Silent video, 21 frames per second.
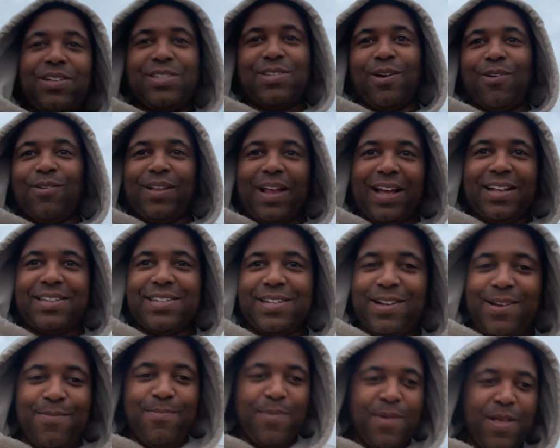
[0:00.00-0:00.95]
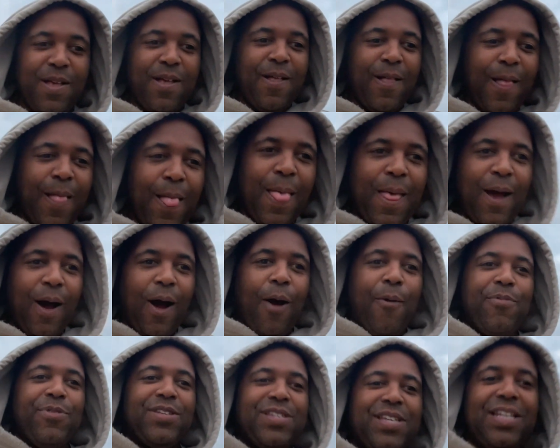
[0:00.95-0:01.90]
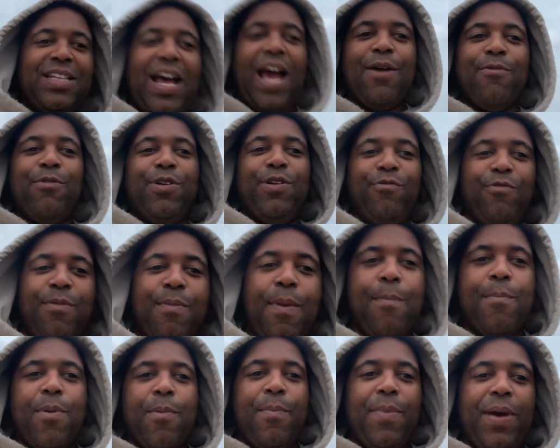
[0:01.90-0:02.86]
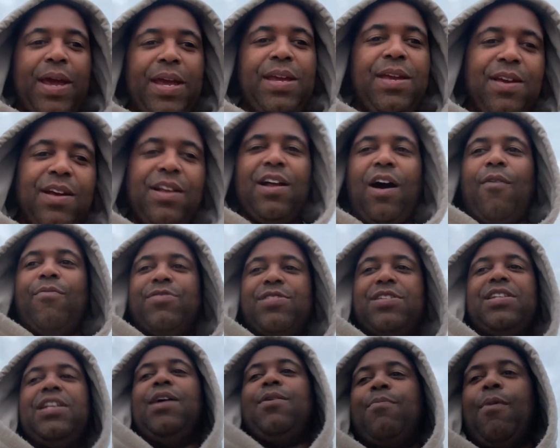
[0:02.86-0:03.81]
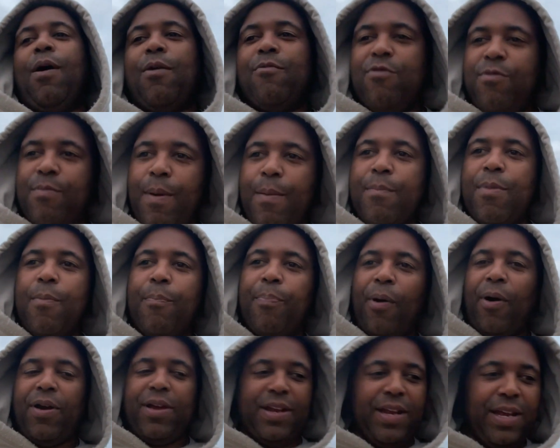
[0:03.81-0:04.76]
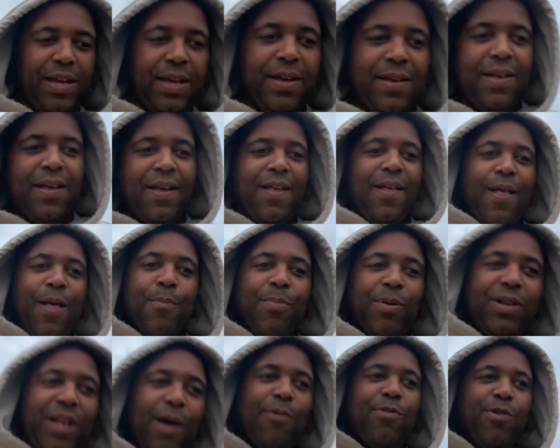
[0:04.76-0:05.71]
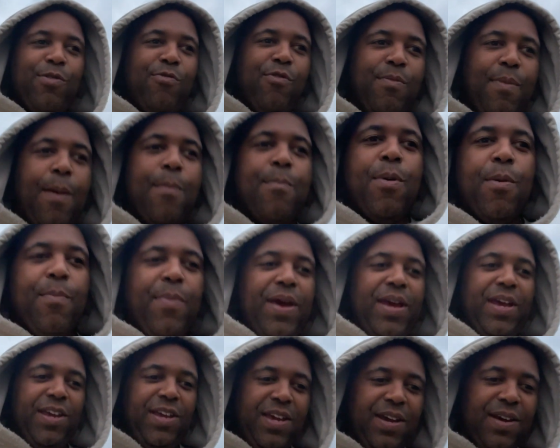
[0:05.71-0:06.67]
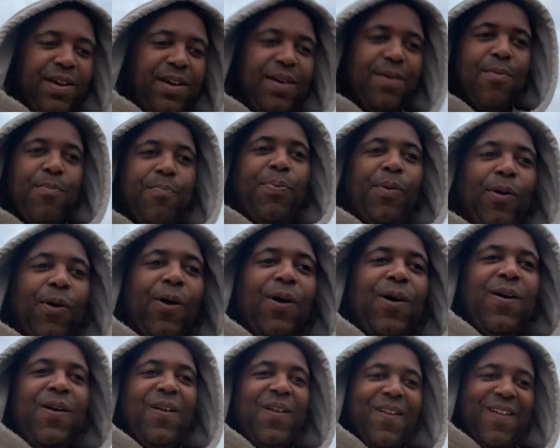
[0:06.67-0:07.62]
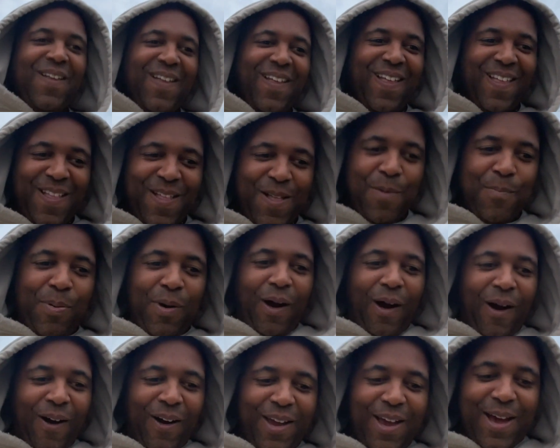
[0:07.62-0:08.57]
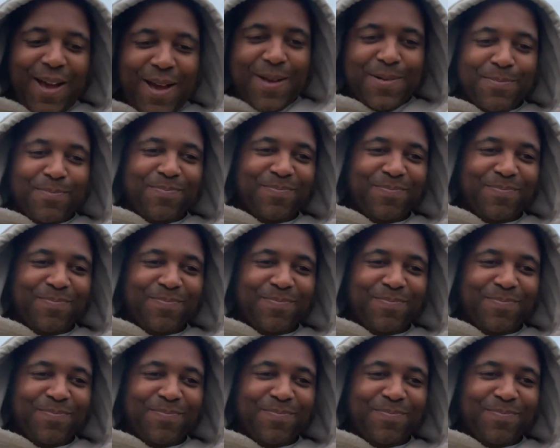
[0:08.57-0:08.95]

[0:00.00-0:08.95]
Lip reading: sold that to them. Obviously, they wouldn't remember me. Obviously, they might remember buying it, but they wouldn't remember me. But I